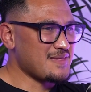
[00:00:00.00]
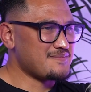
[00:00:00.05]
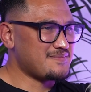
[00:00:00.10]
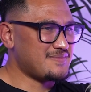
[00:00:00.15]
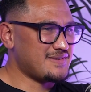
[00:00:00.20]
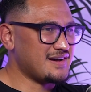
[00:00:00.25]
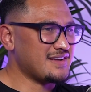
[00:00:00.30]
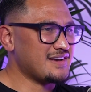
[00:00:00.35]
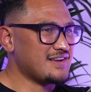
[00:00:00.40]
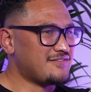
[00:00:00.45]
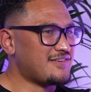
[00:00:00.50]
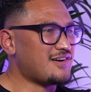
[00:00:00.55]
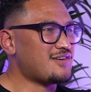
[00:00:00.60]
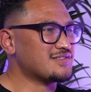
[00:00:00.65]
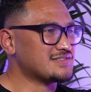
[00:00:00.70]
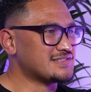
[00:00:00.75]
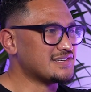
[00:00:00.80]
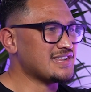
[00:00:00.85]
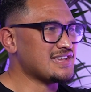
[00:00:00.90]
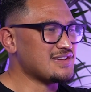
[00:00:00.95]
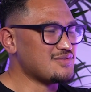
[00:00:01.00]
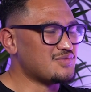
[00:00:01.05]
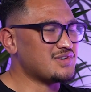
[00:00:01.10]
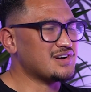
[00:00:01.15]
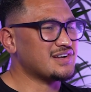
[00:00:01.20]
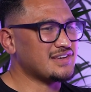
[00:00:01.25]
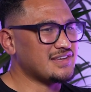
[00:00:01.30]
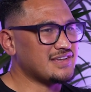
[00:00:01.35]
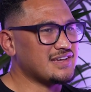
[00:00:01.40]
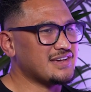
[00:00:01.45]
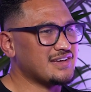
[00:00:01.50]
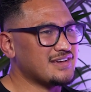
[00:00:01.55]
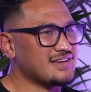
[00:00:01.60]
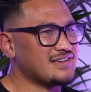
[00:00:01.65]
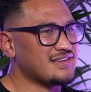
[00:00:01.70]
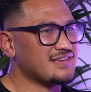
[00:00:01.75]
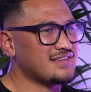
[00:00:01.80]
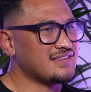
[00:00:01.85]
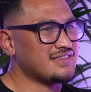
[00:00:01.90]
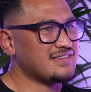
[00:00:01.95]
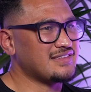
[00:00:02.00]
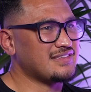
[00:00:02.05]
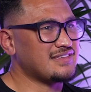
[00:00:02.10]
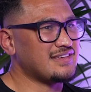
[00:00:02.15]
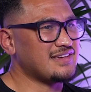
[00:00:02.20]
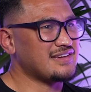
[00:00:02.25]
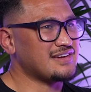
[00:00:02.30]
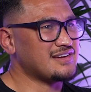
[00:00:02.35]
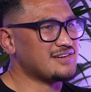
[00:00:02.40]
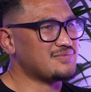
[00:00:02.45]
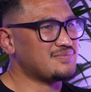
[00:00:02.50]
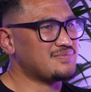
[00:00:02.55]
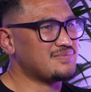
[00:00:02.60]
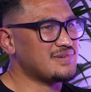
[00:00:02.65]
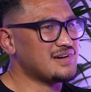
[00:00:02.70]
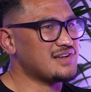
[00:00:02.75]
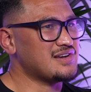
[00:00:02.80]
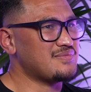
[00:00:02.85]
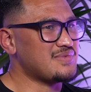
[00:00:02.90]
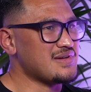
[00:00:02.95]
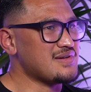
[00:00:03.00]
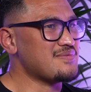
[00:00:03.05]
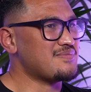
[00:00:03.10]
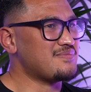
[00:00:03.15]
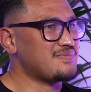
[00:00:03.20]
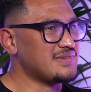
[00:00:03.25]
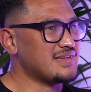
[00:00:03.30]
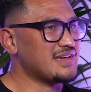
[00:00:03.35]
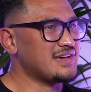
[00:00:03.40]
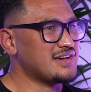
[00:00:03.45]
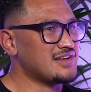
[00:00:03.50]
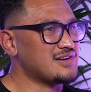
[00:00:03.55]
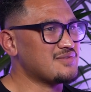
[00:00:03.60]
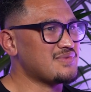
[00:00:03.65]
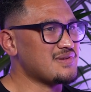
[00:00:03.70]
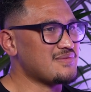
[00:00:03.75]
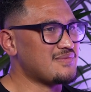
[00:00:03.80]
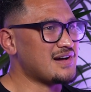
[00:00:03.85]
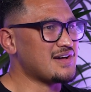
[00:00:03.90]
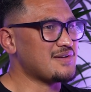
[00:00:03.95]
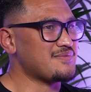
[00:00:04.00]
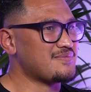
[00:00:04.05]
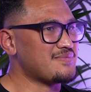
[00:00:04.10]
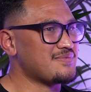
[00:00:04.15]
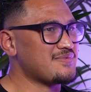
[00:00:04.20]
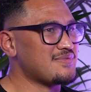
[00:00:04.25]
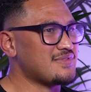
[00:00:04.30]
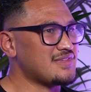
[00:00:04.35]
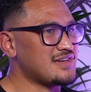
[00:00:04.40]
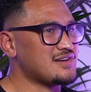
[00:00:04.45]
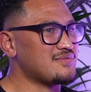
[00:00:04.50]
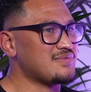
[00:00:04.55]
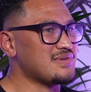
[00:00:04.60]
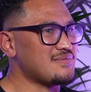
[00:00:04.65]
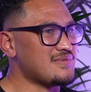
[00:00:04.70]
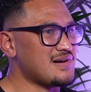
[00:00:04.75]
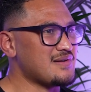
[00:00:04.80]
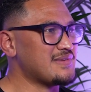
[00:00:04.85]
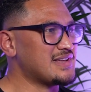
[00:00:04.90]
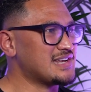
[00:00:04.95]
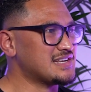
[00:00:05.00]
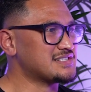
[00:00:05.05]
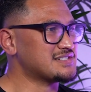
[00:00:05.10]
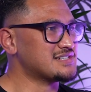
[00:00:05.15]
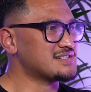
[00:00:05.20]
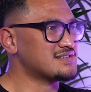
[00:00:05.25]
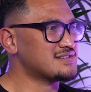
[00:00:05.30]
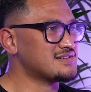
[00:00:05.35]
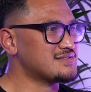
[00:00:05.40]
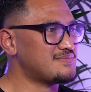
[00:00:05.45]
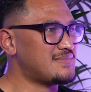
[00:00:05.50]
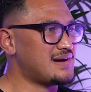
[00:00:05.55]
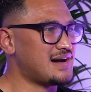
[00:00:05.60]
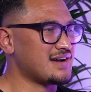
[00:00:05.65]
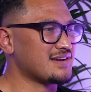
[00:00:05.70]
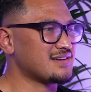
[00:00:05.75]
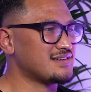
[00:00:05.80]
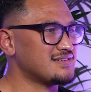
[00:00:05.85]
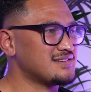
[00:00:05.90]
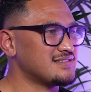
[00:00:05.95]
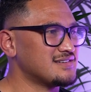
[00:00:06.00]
But if I was to name one, it'll be my manager, Mark.